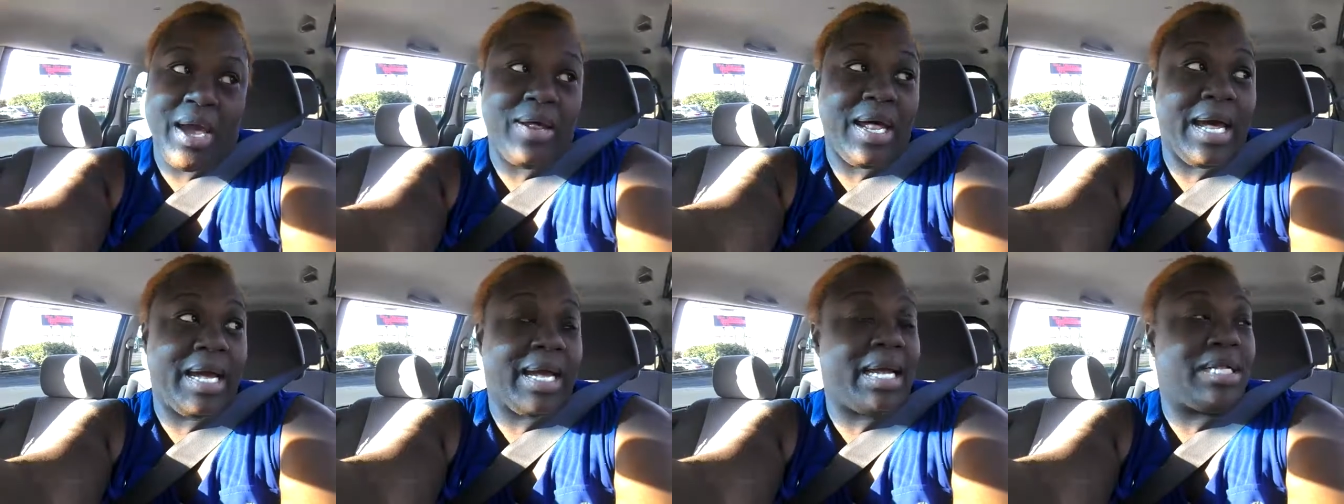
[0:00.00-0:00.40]

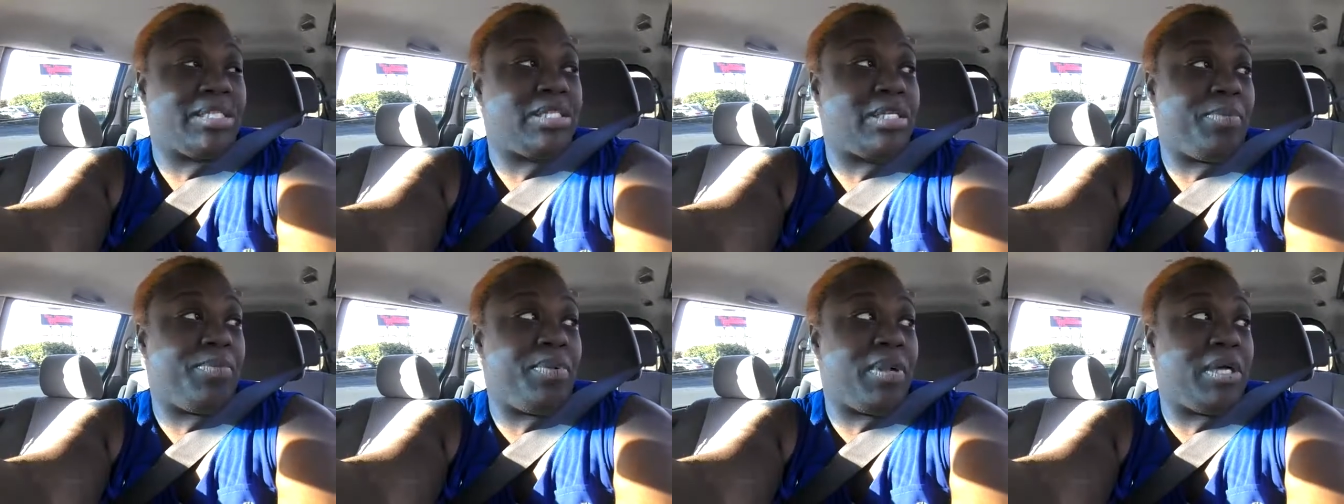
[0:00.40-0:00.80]
I got
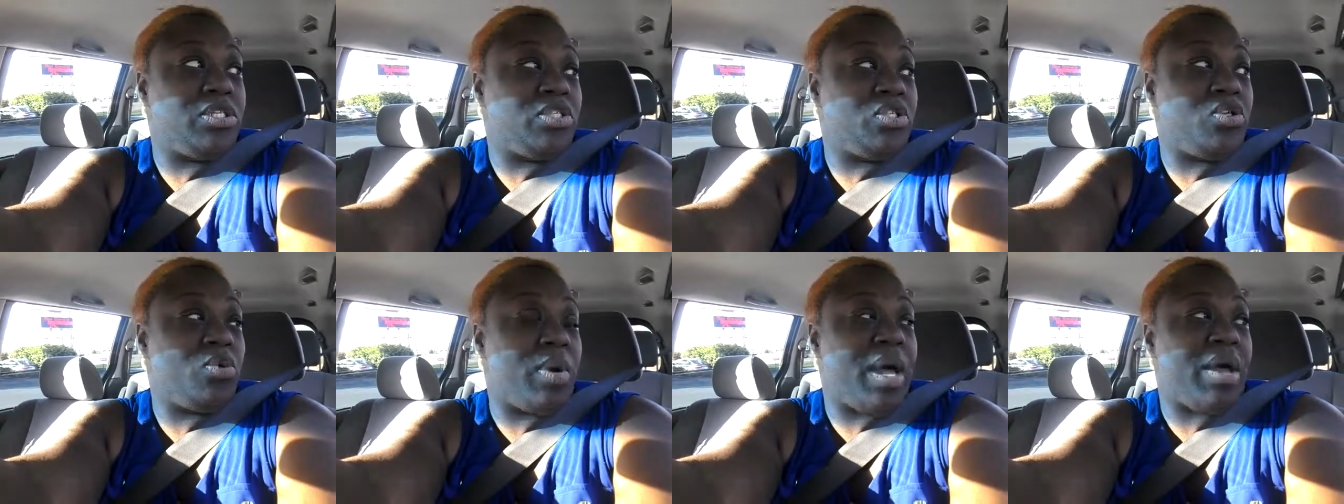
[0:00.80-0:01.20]
to a place
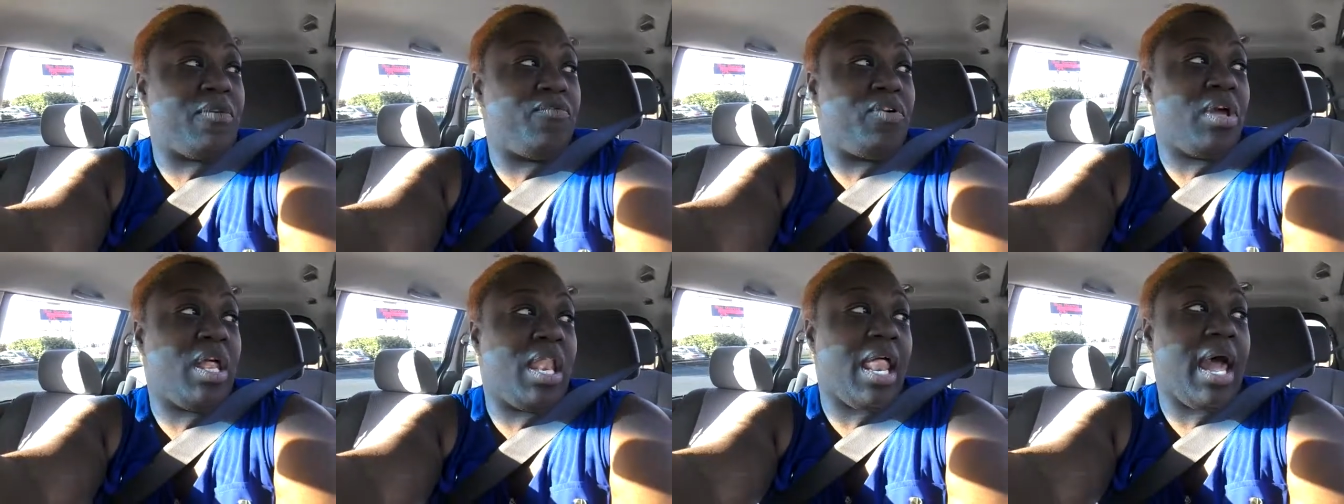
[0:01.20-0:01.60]
to where I
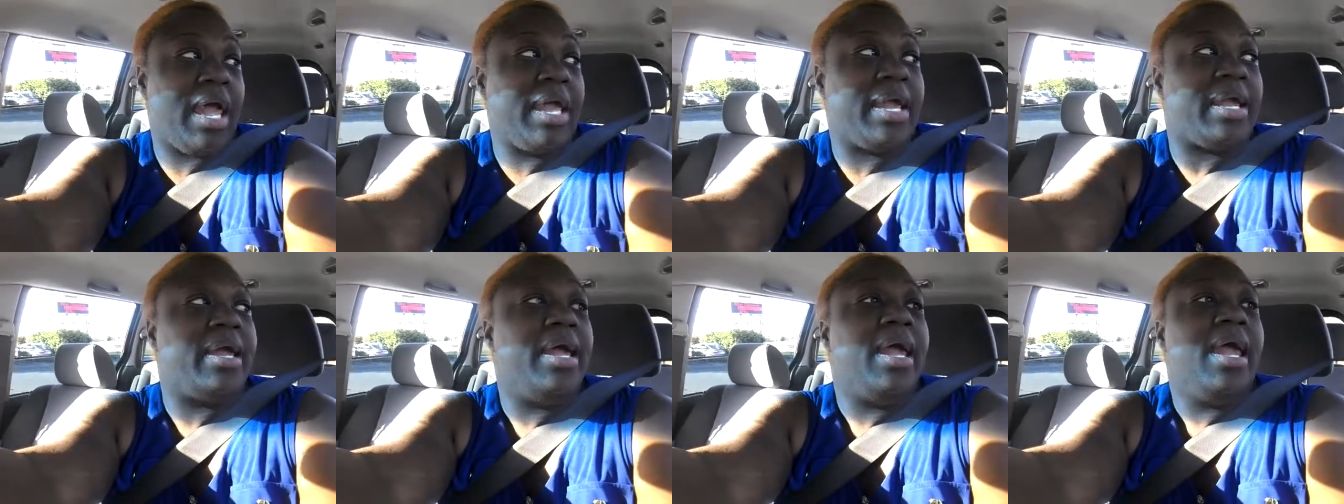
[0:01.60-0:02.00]
feel
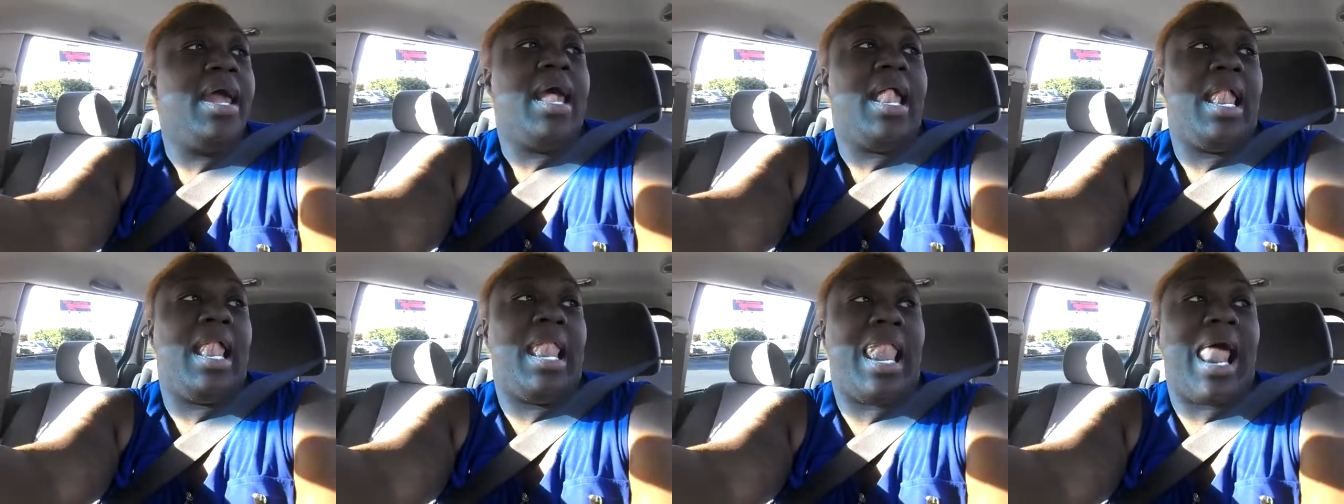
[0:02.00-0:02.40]
like
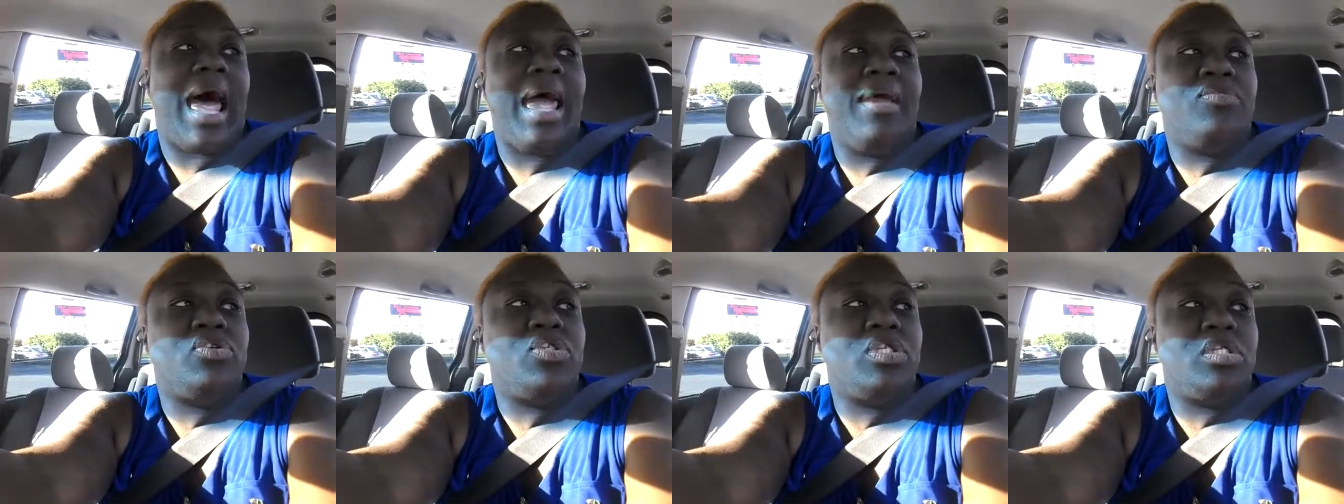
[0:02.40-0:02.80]

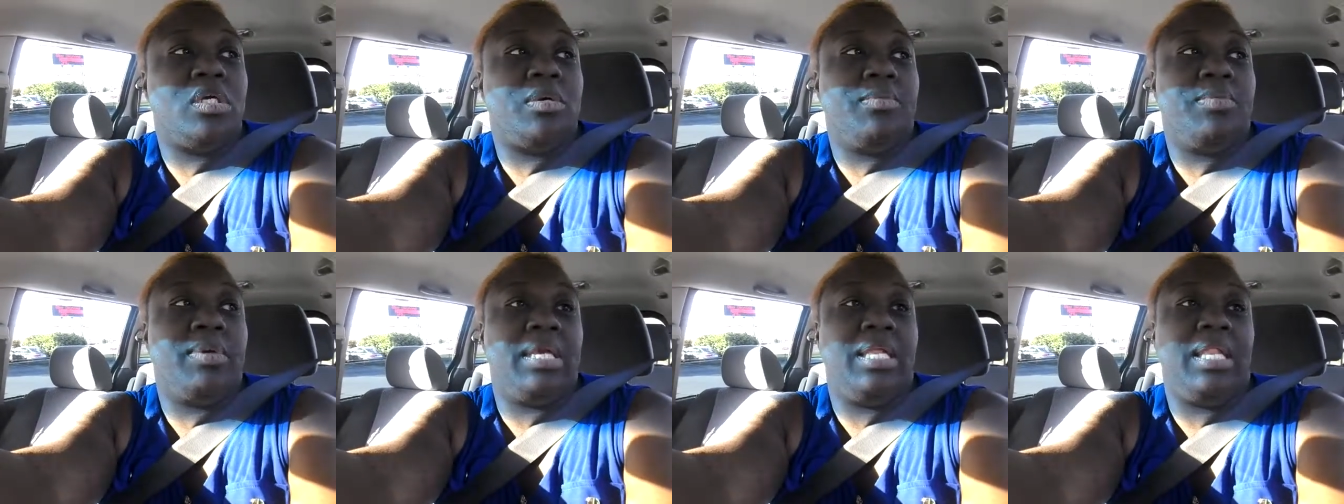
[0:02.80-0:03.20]
life
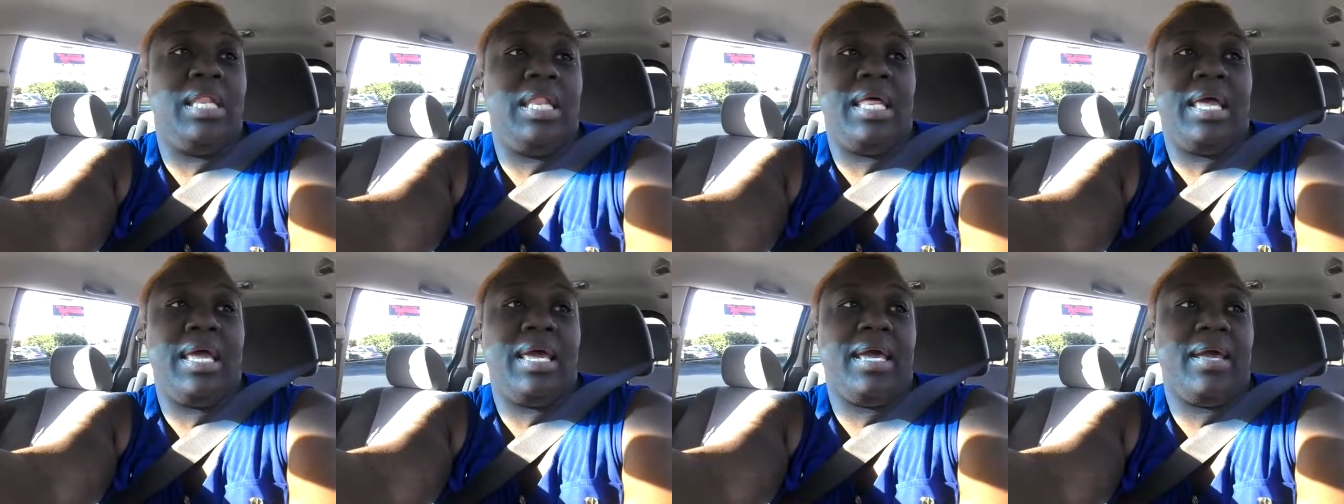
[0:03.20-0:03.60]
should be
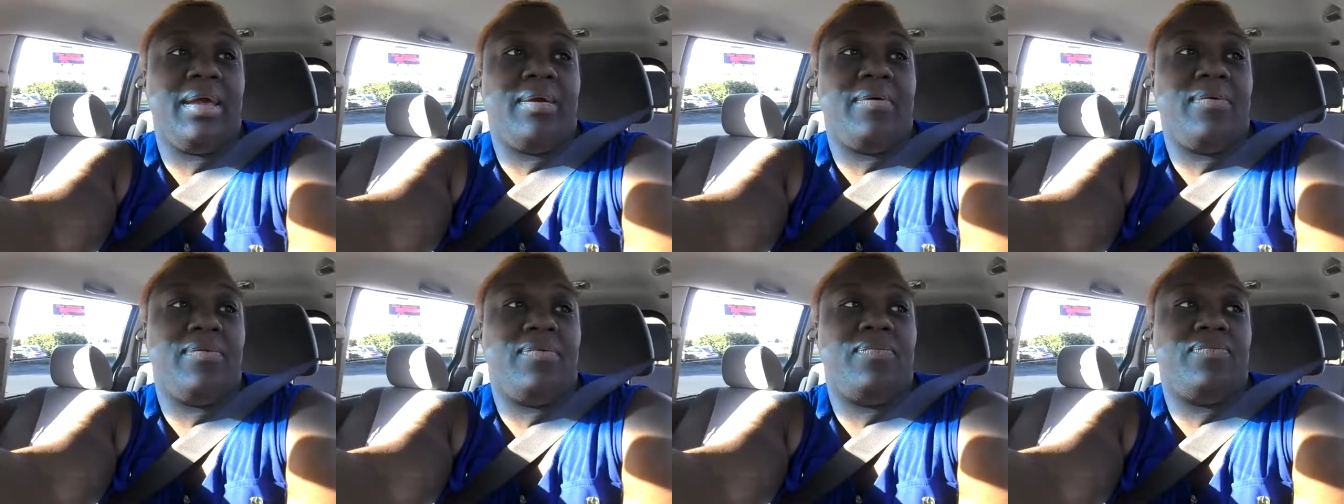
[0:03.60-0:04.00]

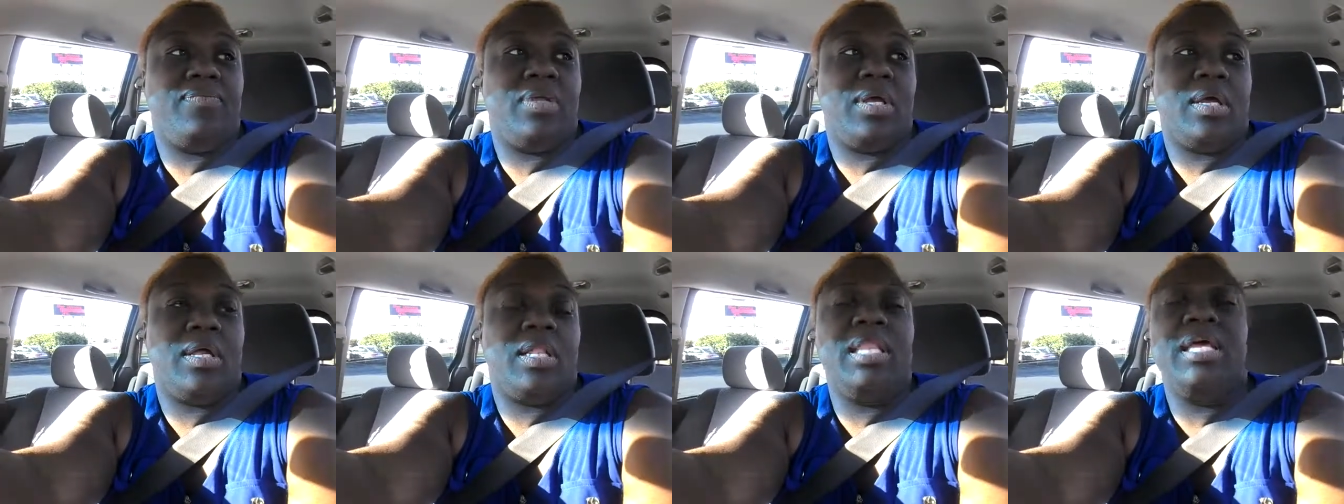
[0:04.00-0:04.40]
lived
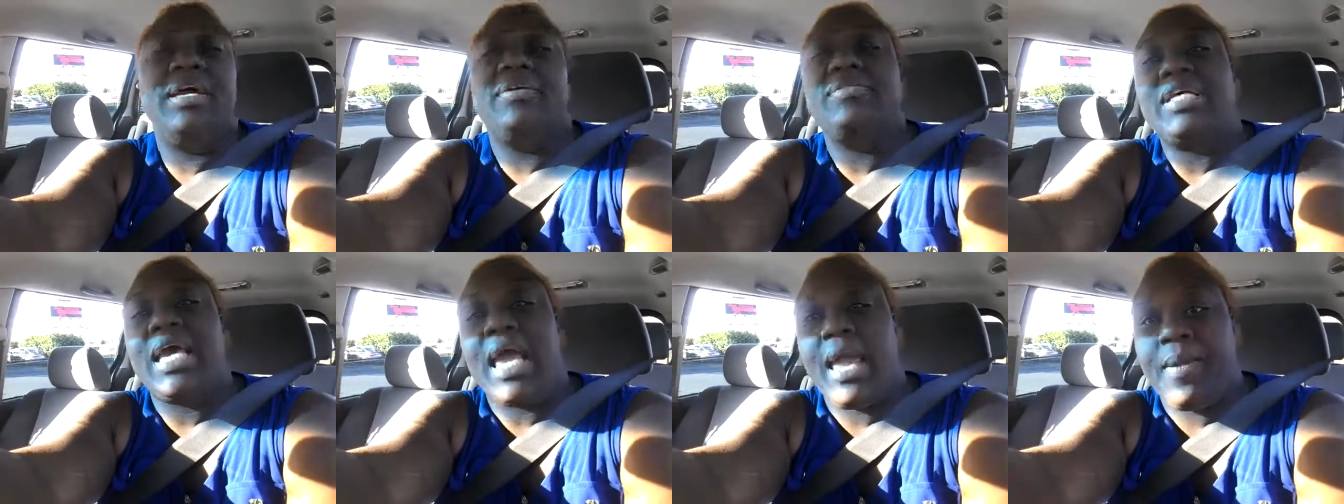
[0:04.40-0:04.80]

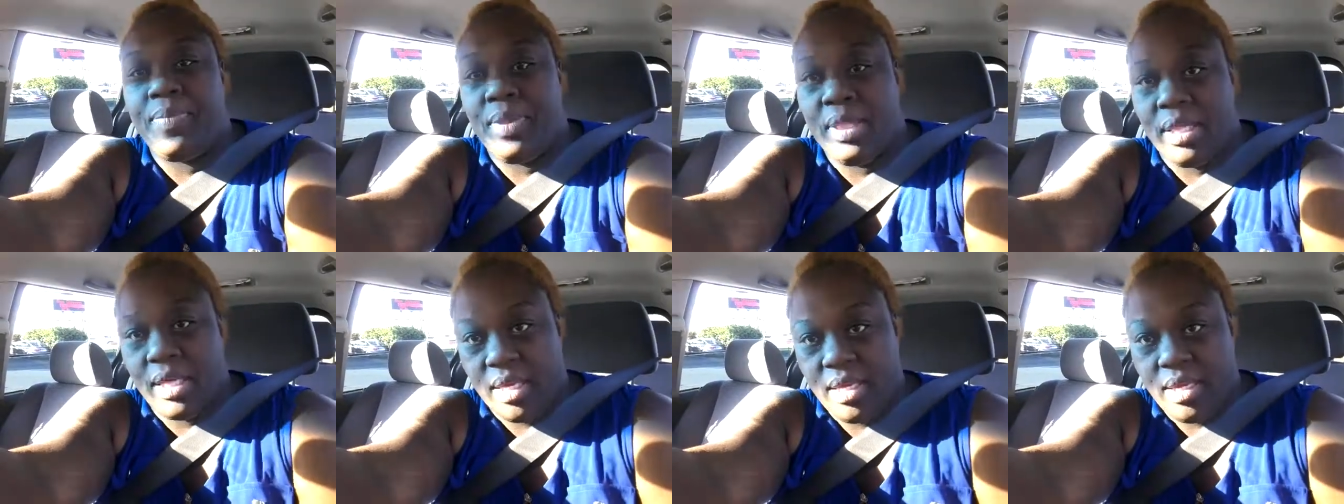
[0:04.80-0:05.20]
lived
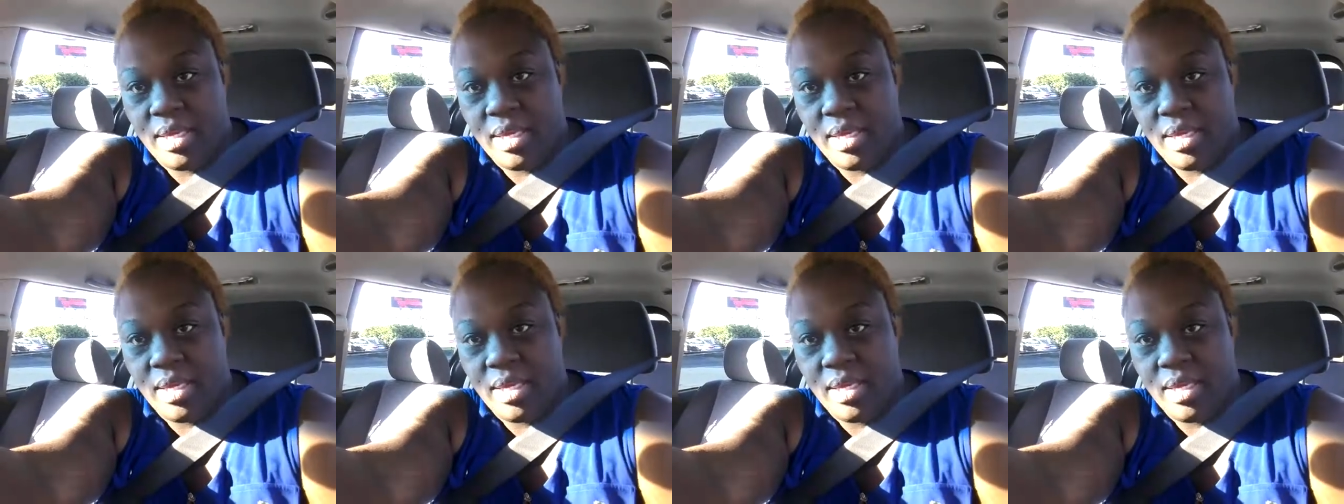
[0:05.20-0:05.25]
happily,